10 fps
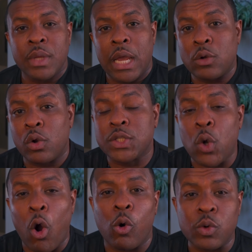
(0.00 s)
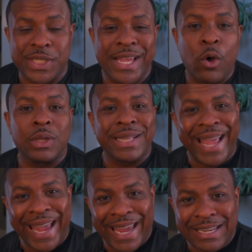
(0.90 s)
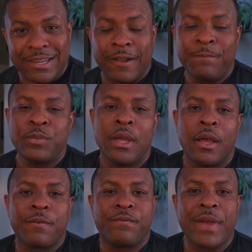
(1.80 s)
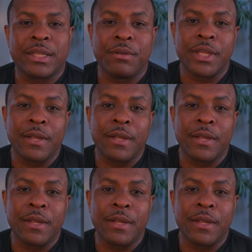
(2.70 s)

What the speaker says: in order to wholesale land effectively.